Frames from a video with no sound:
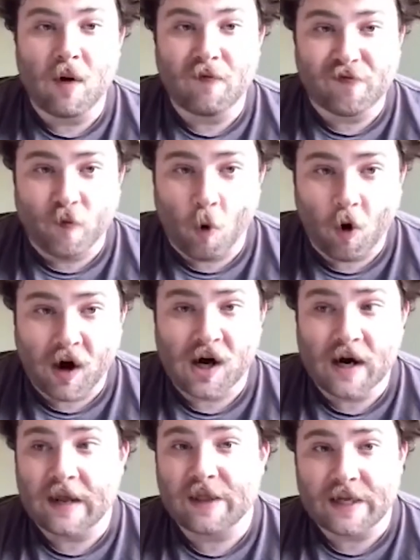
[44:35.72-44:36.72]

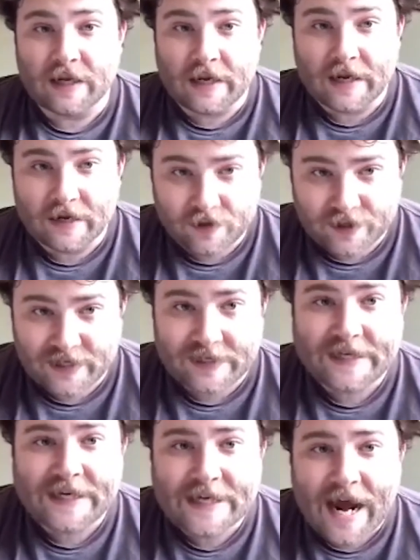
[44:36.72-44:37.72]
for the
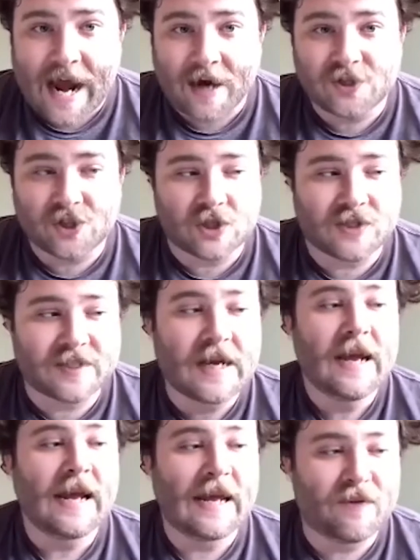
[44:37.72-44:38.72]
key actors
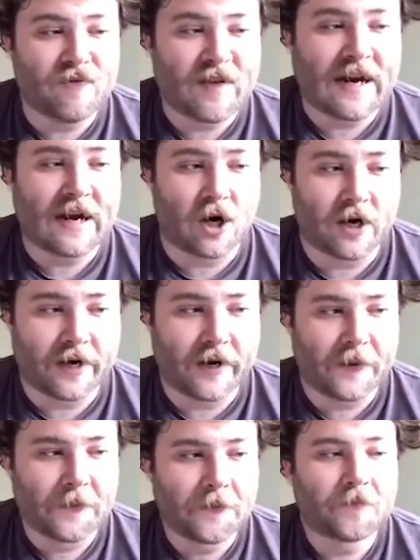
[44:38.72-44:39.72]
in the area,
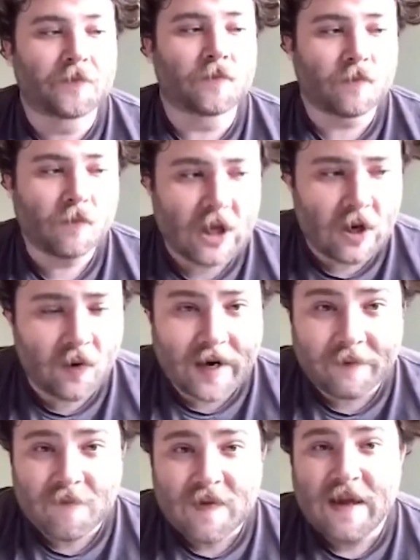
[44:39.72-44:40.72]

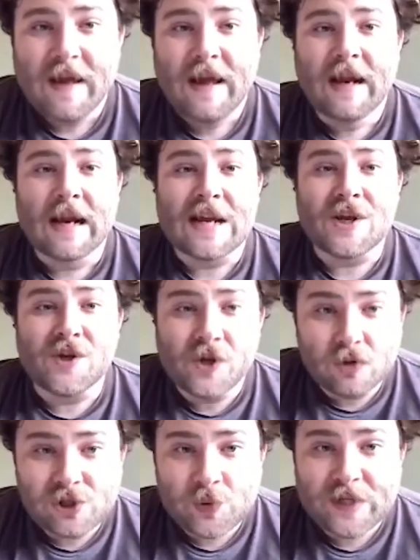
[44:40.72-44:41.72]
right?
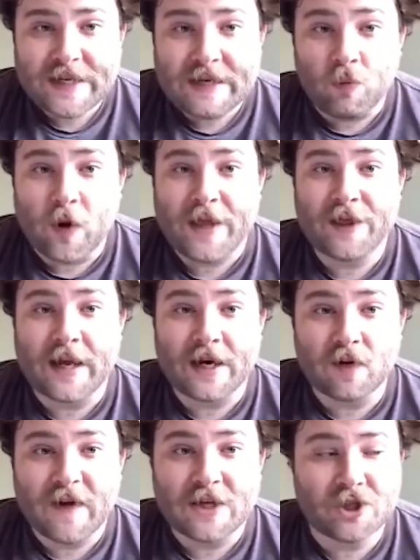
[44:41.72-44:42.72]
Usually with
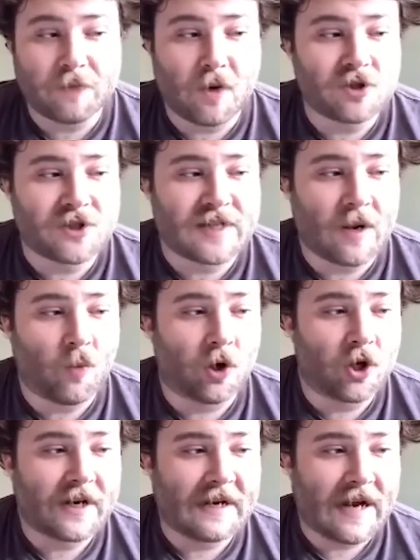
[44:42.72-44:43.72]
intervention motions that we're
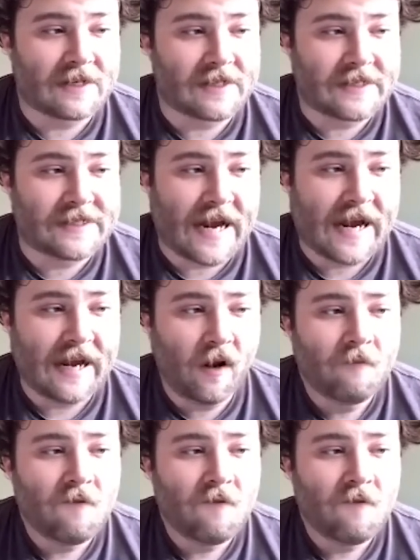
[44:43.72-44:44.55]
looking at today,